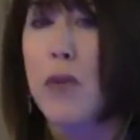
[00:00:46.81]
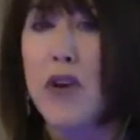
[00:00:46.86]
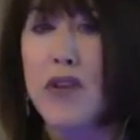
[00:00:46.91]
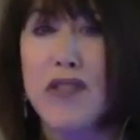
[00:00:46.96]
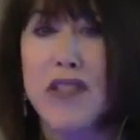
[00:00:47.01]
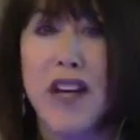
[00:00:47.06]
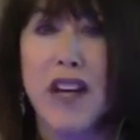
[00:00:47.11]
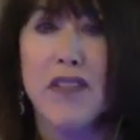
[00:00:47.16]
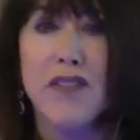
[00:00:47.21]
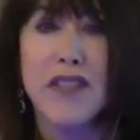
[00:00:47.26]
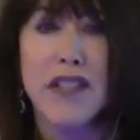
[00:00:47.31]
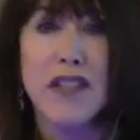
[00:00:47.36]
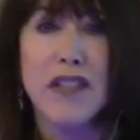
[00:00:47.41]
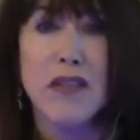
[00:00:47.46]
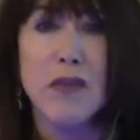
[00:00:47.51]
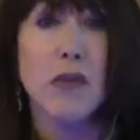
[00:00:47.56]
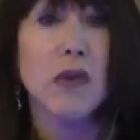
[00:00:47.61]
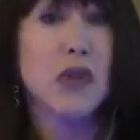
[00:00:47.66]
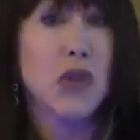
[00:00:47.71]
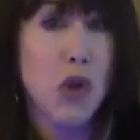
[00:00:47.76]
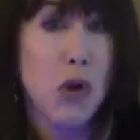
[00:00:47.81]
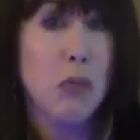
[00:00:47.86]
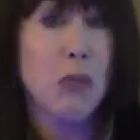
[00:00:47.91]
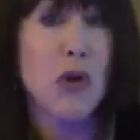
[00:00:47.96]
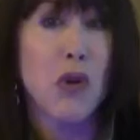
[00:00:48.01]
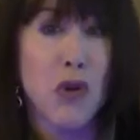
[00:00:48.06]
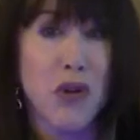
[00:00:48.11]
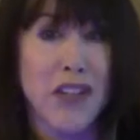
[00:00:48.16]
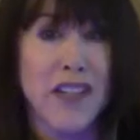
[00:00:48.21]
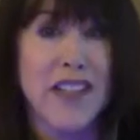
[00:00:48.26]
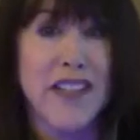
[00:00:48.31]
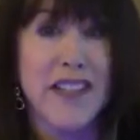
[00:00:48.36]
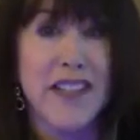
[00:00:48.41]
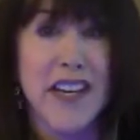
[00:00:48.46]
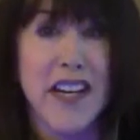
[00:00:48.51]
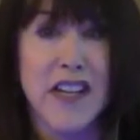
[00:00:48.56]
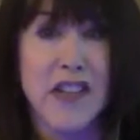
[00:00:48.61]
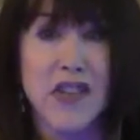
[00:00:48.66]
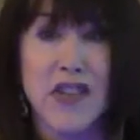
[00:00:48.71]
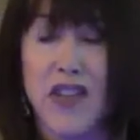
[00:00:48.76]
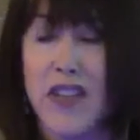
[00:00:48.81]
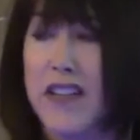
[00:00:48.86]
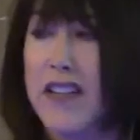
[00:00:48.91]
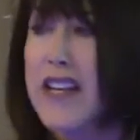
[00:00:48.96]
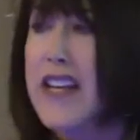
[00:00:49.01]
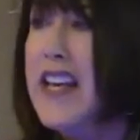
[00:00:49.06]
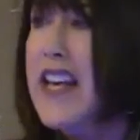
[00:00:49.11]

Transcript: ourselves into a global organization.